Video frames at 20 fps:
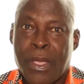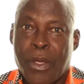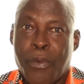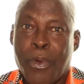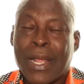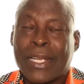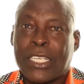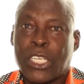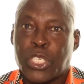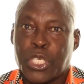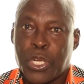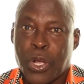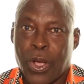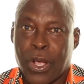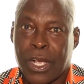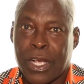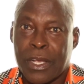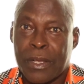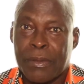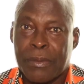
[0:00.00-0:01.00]
what a
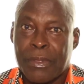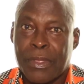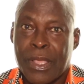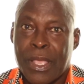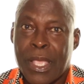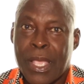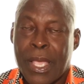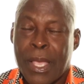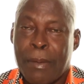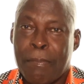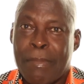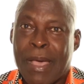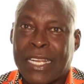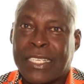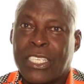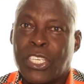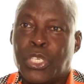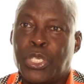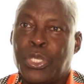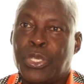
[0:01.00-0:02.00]
shock,
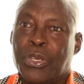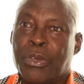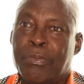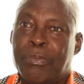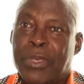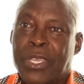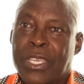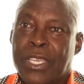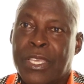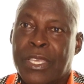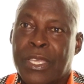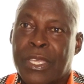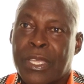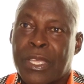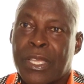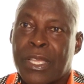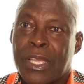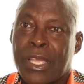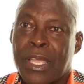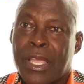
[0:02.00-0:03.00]
but it should be
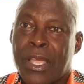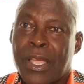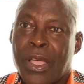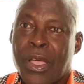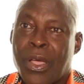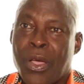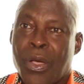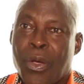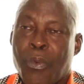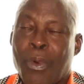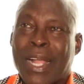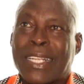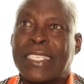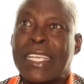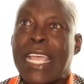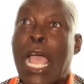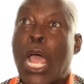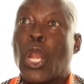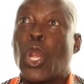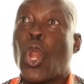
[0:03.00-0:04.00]

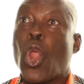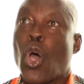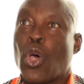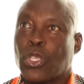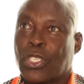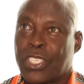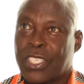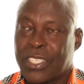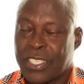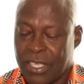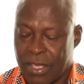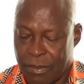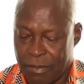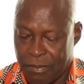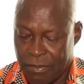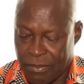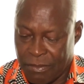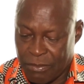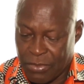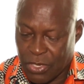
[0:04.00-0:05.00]
what a loss.
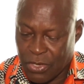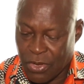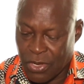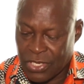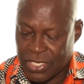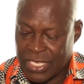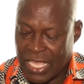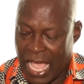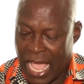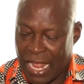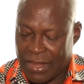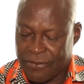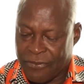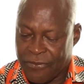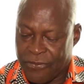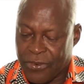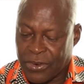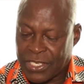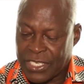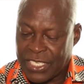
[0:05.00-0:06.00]
Because at
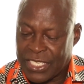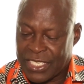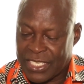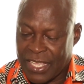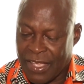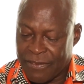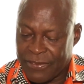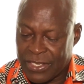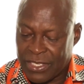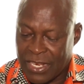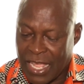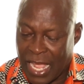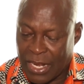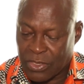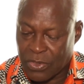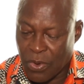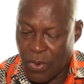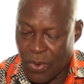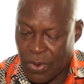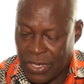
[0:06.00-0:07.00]

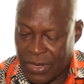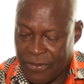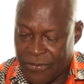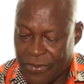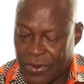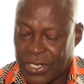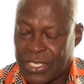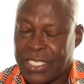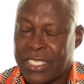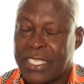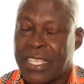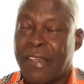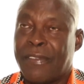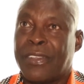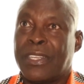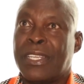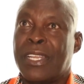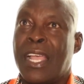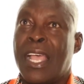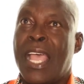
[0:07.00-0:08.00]
only
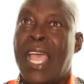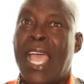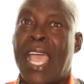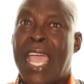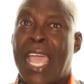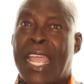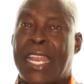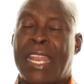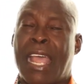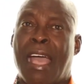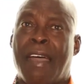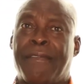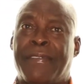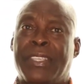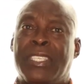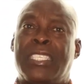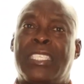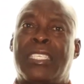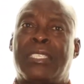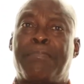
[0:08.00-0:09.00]
47, and
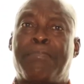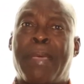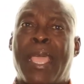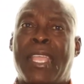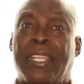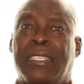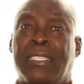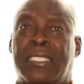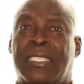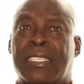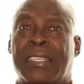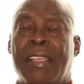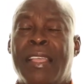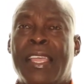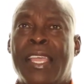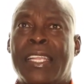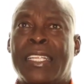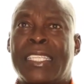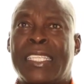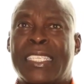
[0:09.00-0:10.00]
having spent
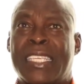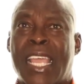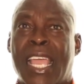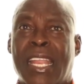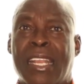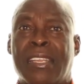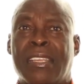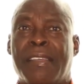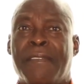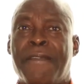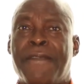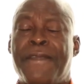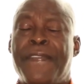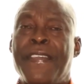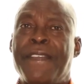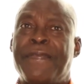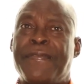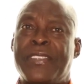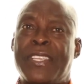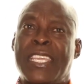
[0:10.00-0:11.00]
10,
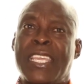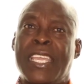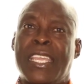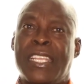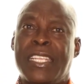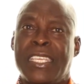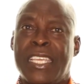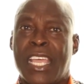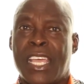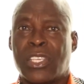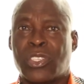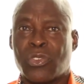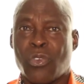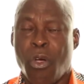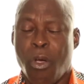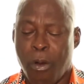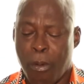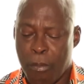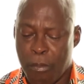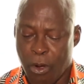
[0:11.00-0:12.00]
15 years
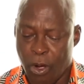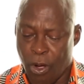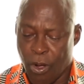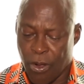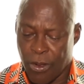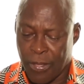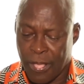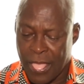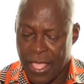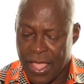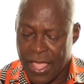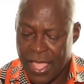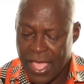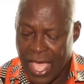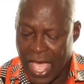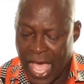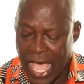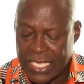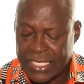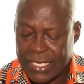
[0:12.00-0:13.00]
or more
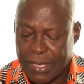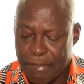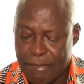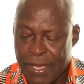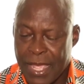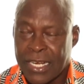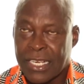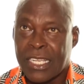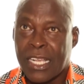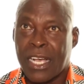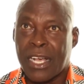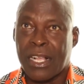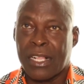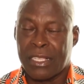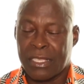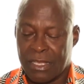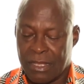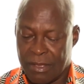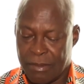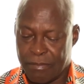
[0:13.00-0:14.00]
as a
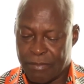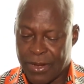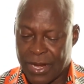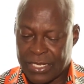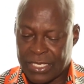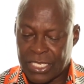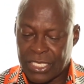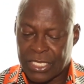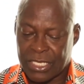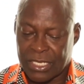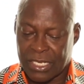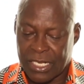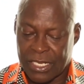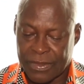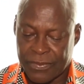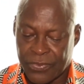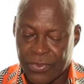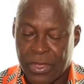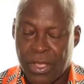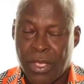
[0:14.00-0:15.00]
medical practitioner,